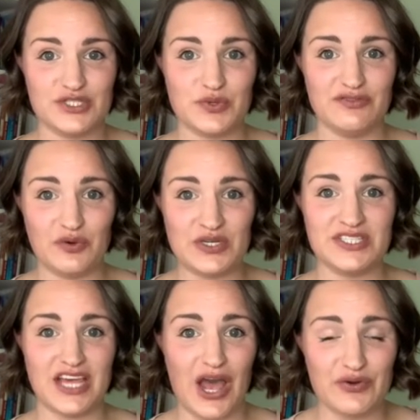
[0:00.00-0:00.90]
were forced
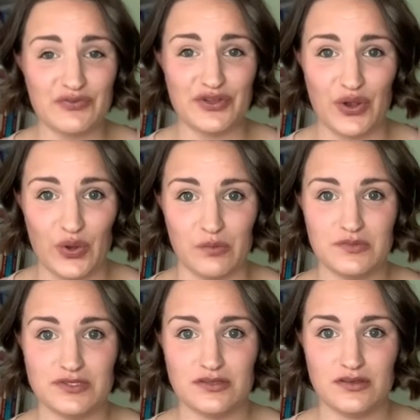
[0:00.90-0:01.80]
out of their
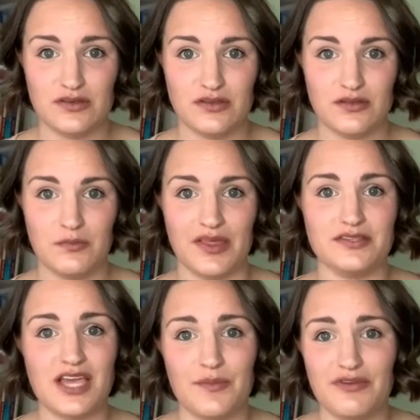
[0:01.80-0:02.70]
homes. By the
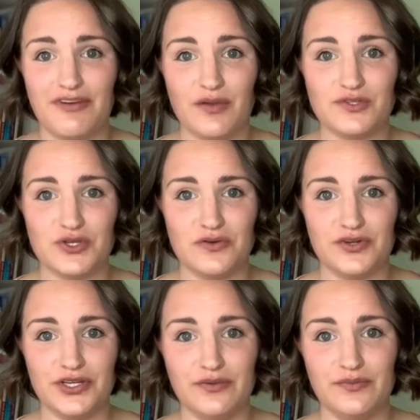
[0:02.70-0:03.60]
time the fight was
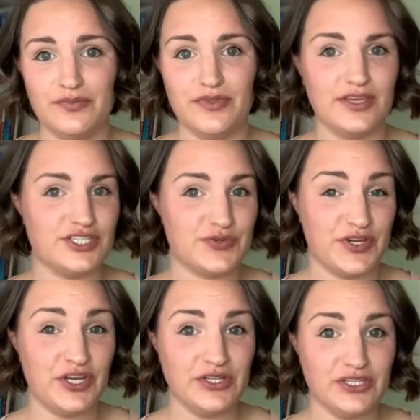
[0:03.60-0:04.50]
over,
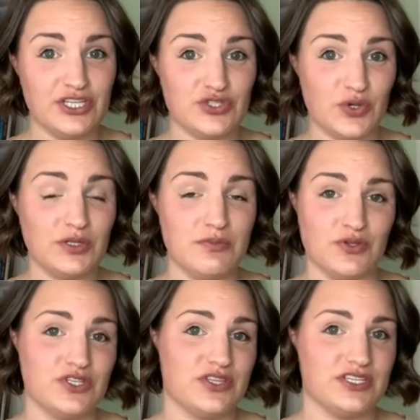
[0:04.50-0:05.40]
Israel controlled
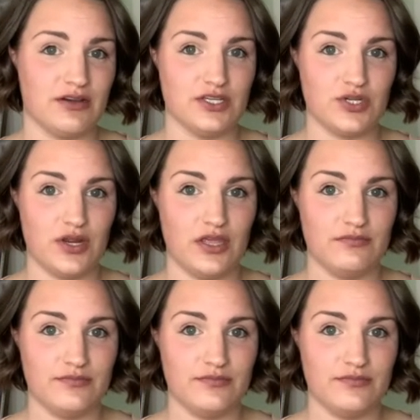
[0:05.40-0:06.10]
most of the territory.